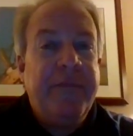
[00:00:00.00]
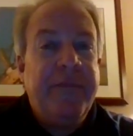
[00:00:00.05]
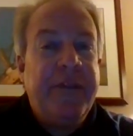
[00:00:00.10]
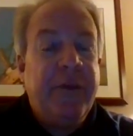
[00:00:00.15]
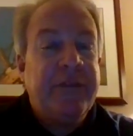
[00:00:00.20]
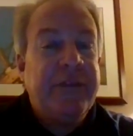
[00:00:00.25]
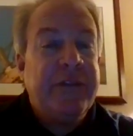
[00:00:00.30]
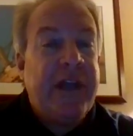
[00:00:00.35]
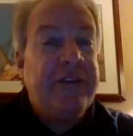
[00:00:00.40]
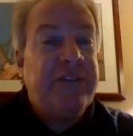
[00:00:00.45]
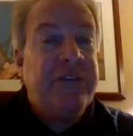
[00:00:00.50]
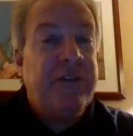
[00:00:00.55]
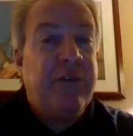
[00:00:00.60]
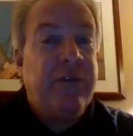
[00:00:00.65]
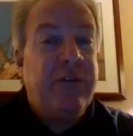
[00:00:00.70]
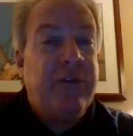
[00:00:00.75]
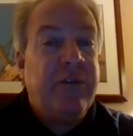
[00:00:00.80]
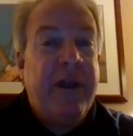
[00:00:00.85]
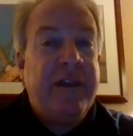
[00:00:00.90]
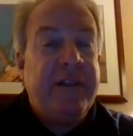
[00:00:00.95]
Those guys are
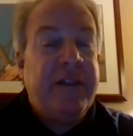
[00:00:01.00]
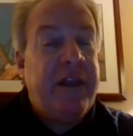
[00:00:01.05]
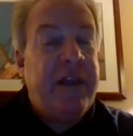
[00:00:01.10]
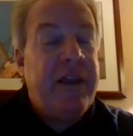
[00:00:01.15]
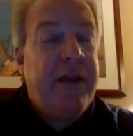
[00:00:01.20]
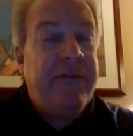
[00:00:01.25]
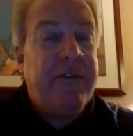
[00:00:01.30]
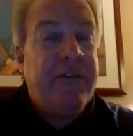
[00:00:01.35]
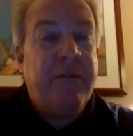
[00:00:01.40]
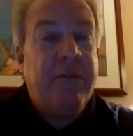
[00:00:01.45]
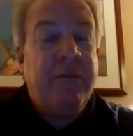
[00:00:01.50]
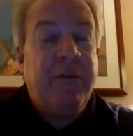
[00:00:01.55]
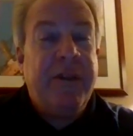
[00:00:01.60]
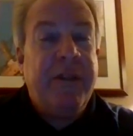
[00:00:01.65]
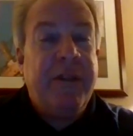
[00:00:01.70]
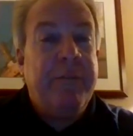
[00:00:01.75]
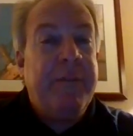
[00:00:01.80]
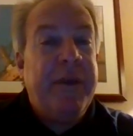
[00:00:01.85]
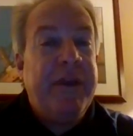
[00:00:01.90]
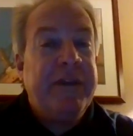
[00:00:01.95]
great. They have
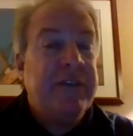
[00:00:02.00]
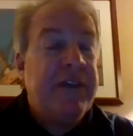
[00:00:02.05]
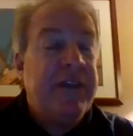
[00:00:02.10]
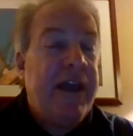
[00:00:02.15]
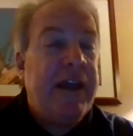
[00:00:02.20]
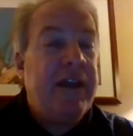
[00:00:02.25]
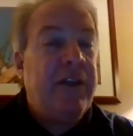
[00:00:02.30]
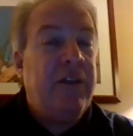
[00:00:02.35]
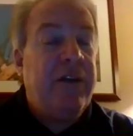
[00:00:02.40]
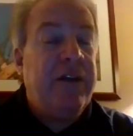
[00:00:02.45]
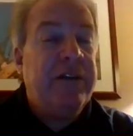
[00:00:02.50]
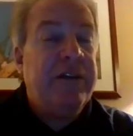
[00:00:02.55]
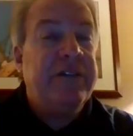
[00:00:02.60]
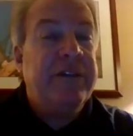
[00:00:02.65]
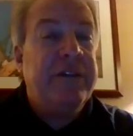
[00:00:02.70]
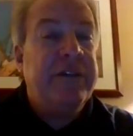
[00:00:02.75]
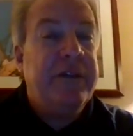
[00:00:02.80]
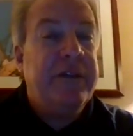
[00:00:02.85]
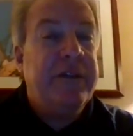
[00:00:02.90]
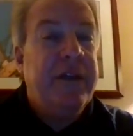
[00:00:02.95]
one of the best
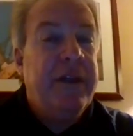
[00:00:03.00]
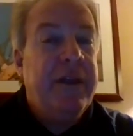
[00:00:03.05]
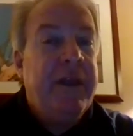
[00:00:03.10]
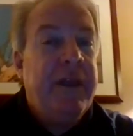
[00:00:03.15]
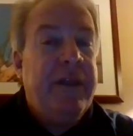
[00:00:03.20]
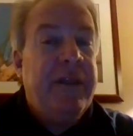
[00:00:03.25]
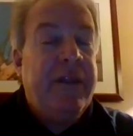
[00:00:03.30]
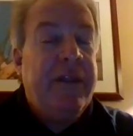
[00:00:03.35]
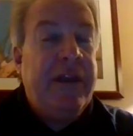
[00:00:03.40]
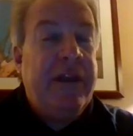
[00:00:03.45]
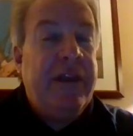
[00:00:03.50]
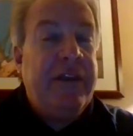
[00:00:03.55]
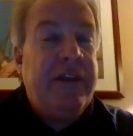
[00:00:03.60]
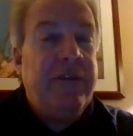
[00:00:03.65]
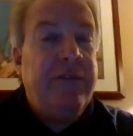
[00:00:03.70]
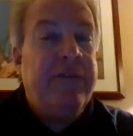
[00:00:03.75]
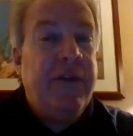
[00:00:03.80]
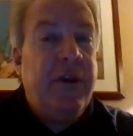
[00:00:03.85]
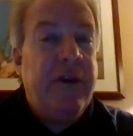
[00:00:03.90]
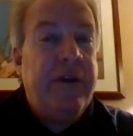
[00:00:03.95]
catalogs and they
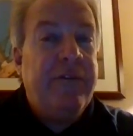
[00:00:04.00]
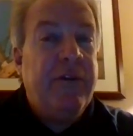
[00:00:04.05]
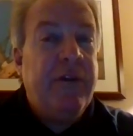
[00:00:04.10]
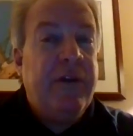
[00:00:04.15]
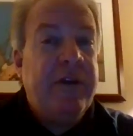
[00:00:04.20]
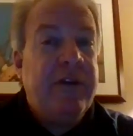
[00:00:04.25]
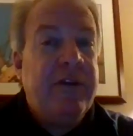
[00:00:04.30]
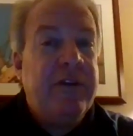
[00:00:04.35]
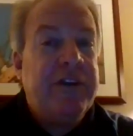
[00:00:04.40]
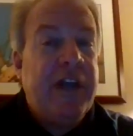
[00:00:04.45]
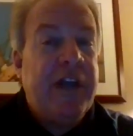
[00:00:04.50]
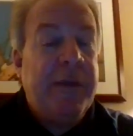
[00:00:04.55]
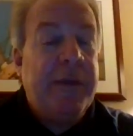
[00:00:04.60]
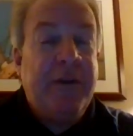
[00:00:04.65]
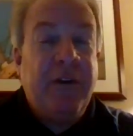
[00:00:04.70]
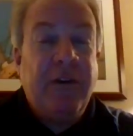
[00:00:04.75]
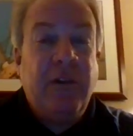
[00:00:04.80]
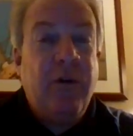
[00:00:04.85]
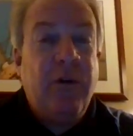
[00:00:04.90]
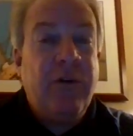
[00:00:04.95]
do a very, very good
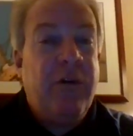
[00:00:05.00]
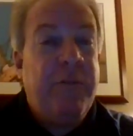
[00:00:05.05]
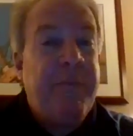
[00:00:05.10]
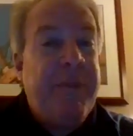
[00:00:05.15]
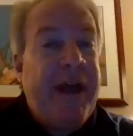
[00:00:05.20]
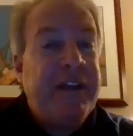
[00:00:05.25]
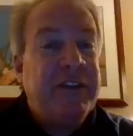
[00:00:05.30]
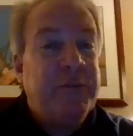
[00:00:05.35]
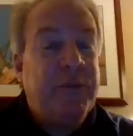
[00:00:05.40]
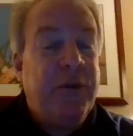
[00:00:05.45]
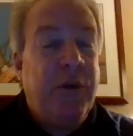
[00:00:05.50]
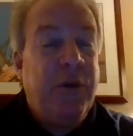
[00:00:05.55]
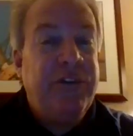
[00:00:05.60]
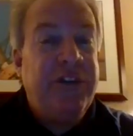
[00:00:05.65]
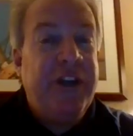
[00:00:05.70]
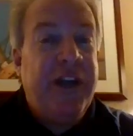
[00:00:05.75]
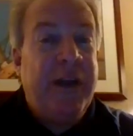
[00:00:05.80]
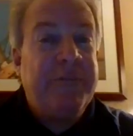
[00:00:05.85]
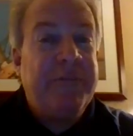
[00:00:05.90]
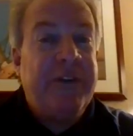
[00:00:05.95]
job. Your local Bass Pro
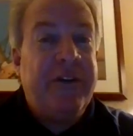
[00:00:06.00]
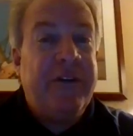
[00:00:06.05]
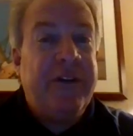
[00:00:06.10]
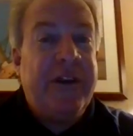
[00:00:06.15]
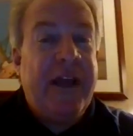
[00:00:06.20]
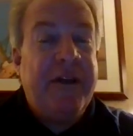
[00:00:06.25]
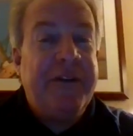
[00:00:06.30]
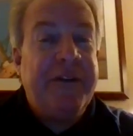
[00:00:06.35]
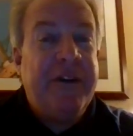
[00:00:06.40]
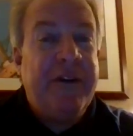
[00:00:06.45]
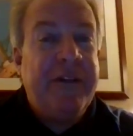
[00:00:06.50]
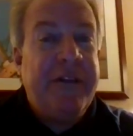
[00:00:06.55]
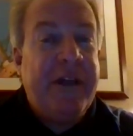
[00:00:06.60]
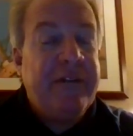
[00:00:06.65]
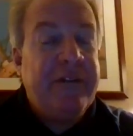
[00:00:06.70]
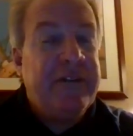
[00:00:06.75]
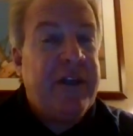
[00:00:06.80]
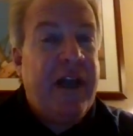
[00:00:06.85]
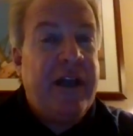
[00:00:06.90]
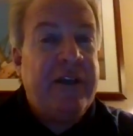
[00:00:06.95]
Shops that are down there,
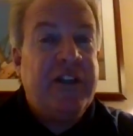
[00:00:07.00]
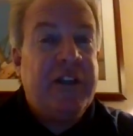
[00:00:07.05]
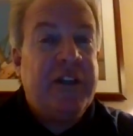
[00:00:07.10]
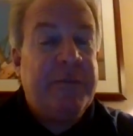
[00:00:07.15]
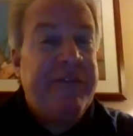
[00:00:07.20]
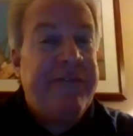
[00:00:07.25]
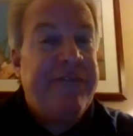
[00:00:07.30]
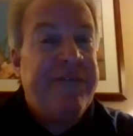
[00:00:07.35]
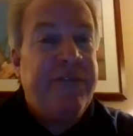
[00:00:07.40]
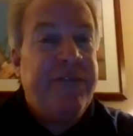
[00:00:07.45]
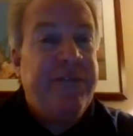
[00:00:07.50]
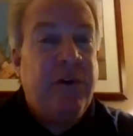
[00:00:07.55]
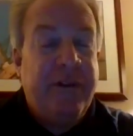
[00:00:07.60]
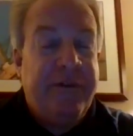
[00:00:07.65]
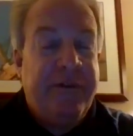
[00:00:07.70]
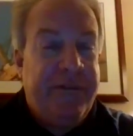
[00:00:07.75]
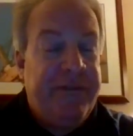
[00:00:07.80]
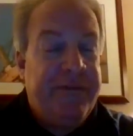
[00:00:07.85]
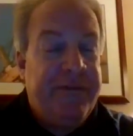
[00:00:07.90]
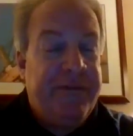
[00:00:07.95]
those guys should be
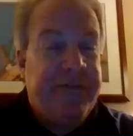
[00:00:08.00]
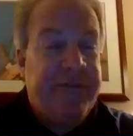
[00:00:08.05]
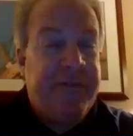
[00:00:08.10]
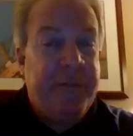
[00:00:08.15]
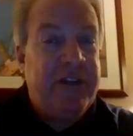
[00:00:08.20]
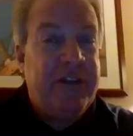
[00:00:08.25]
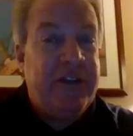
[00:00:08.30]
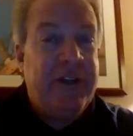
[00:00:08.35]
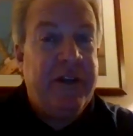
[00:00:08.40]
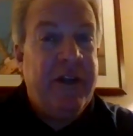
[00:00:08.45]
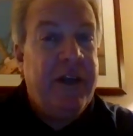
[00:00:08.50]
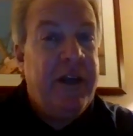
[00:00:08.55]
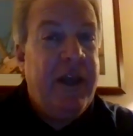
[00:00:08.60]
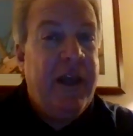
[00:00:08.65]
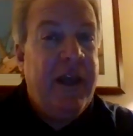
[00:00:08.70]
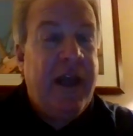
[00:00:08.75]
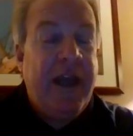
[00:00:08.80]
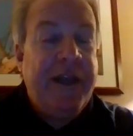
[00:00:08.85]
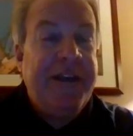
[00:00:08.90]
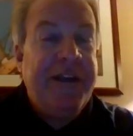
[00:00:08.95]
full of information.
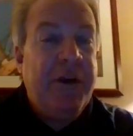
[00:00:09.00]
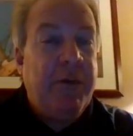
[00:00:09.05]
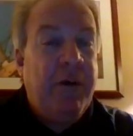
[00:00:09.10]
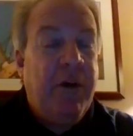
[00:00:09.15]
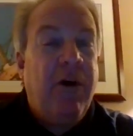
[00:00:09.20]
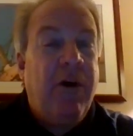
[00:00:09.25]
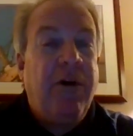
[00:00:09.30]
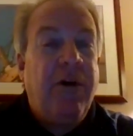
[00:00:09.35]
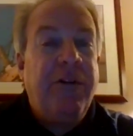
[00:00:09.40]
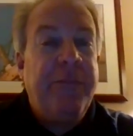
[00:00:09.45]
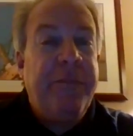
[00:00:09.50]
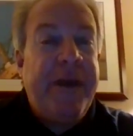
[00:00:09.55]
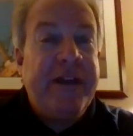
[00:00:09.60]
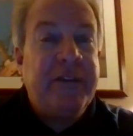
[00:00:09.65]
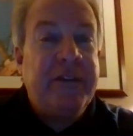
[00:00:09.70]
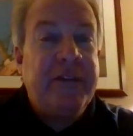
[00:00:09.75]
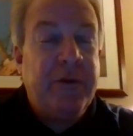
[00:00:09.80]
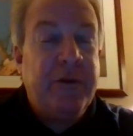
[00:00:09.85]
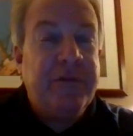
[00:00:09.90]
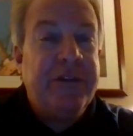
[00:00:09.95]
I know all the
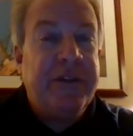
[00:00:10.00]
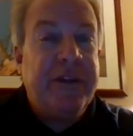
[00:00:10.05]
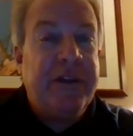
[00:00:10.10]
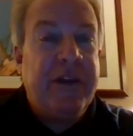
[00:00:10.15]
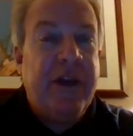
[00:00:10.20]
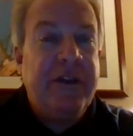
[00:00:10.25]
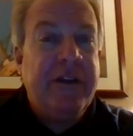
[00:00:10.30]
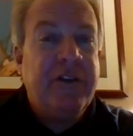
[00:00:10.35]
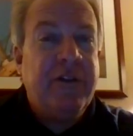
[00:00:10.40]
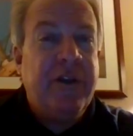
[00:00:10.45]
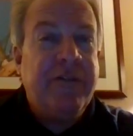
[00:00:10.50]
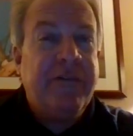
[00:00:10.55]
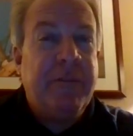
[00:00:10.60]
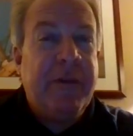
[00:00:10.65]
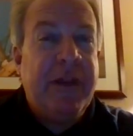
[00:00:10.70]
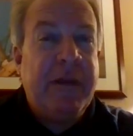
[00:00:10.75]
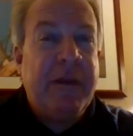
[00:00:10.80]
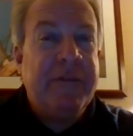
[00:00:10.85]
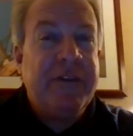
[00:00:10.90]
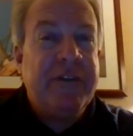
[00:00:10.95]
Bass Pros in the country, if
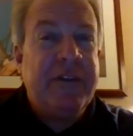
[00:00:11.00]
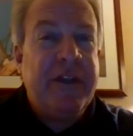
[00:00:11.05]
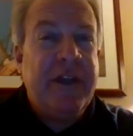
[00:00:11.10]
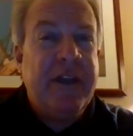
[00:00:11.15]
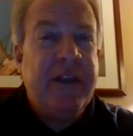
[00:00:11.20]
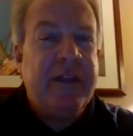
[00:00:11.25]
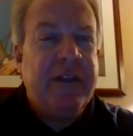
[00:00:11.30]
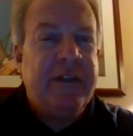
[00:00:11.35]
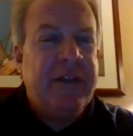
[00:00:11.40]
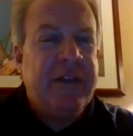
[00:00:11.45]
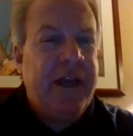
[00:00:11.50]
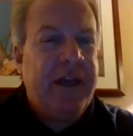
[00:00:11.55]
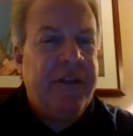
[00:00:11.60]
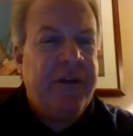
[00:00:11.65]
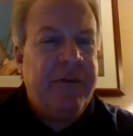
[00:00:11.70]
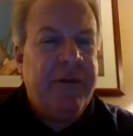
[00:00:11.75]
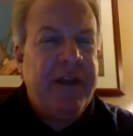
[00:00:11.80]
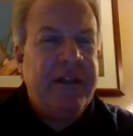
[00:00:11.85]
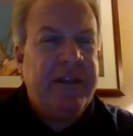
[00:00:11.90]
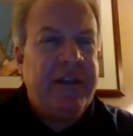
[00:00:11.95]
I'm not mistaken,
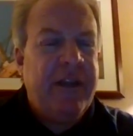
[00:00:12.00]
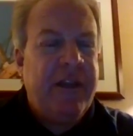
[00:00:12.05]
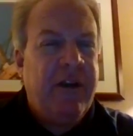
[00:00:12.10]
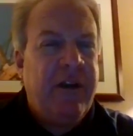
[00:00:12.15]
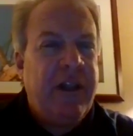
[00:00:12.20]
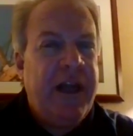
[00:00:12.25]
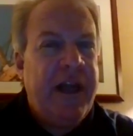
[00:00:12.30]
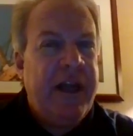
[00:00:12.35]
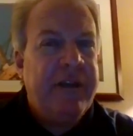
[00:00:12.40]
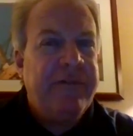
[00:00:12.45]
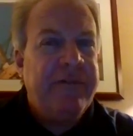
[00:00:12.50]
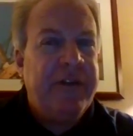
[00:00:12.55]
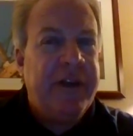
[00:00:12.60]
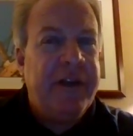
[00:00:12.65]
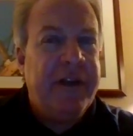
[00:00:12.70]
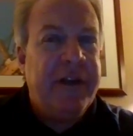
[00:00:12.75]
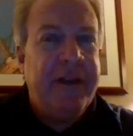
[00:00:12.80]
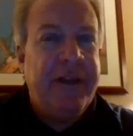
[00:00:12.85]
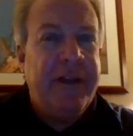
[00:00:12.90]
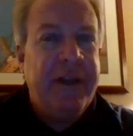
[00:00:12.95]
Tyler, right? They all have
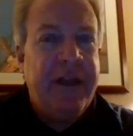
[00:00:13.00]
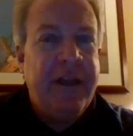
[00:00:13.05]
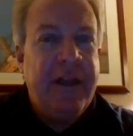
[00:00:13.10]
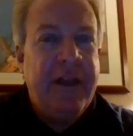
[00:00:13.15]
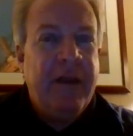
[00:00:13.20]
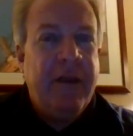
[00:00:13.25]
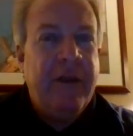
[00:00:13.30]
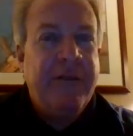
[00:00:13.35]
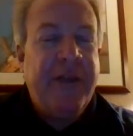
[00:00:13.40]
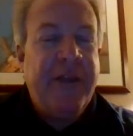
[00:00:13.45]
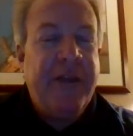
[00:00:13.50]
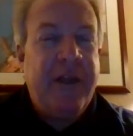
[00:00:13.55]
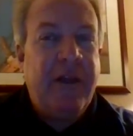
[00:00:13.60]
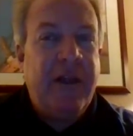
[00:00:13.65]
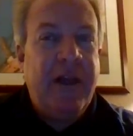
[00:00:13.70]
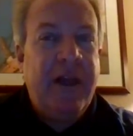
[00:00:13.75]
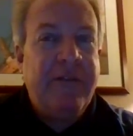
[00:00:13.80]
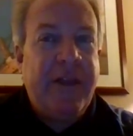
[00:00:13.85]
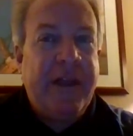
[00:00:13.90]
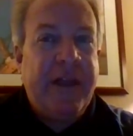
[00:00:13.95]

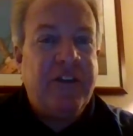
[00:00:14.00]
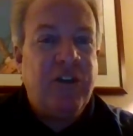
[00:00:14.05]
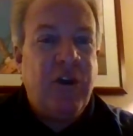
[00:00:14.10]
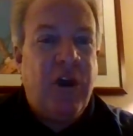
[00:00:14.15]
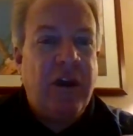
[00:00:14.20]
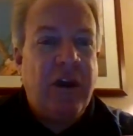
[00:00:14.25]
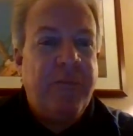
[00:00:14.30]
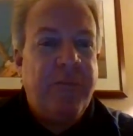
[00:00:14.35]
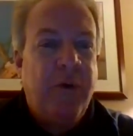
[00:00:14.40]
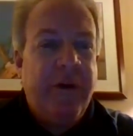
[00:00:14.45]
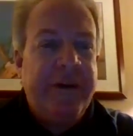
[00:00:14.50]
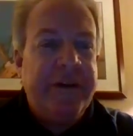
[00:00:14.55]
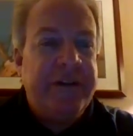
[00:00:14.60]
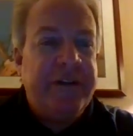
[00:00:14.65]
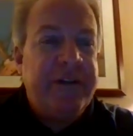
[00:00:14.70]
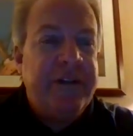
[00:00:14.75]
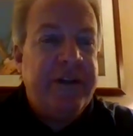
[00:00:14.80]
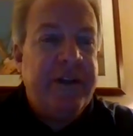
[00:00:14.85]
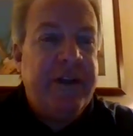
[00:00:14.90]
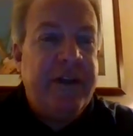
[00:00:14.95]
like
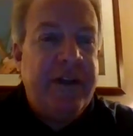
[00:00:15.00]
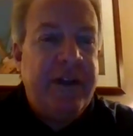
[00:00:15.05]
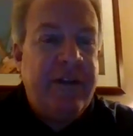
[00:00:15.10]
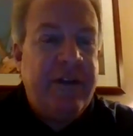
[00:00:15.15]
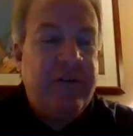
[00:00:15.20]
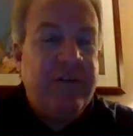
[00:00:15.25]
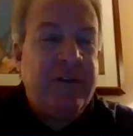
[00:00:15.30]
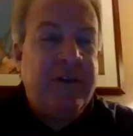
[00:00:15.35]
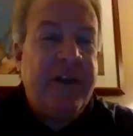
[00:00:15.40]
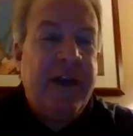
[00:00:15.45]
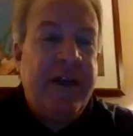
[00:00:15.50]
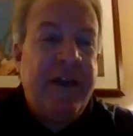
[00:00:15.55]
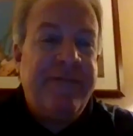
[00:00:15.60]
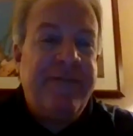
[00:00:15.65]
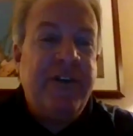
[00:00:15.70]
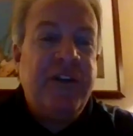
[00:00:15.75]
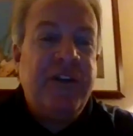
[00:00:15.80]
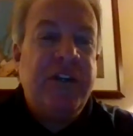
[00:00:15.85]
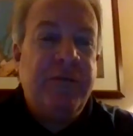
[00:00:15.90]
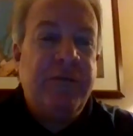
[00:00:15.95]
chalkboards and they usually have
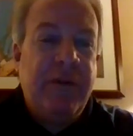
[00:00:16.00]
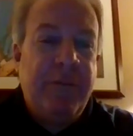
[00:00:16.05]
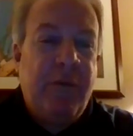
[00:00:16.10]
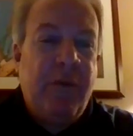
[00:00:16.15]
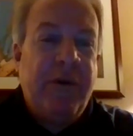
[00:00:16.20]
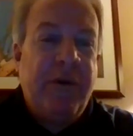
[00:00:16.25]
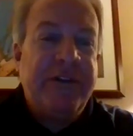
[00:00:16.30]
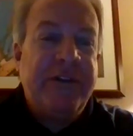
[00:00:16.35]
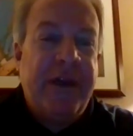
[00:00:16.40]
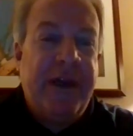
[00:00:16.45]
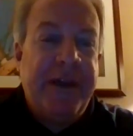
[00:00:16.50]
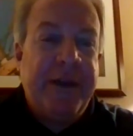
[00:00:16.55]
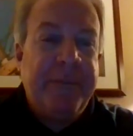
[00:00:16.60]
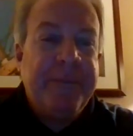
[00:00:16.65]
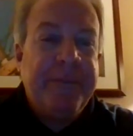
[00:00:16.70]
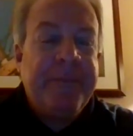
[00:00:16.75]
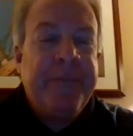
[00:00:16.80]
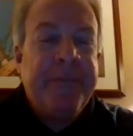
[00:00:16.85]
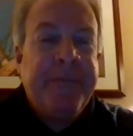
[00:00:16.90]
fishing reports on them.